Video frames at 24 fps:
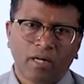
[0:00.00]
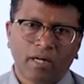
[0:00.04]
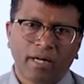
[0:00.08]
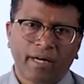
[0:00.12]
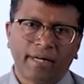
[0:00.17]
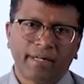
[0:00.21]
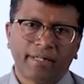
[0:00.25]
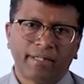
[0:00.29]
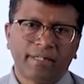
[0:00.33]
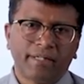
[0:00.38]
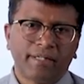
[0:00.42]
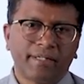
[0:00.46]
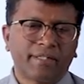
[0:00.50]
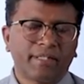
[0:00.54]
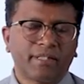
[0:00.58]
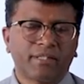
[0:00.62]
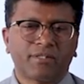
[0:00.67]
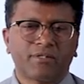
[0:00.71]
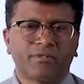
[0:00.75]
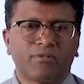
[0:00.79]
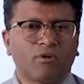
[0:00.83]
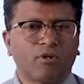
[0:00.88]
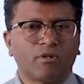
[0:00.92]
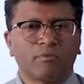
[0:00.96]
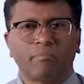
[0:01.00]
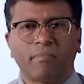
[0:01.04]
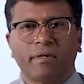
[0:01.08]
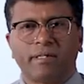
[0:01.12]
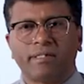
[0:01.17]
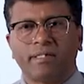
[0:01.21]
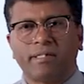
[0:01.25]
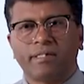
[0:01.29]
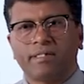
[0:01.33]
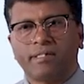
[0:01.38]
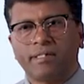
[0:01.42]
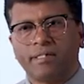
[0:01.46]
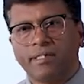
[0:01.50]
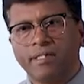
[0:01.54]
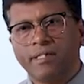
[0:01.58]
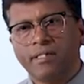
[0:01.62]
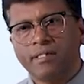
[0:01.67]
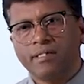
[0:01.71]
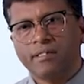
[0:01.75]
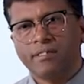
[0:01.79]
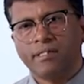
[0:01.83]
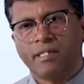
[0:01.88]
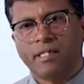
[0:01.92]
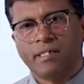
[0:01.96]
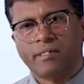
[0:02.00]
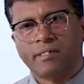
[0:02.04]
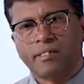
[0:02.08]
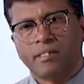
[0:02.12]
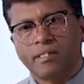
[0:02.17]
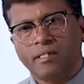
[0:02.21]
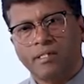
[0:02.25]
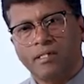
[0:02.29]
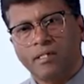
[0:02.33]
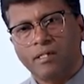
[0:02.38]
and it is not mandatory that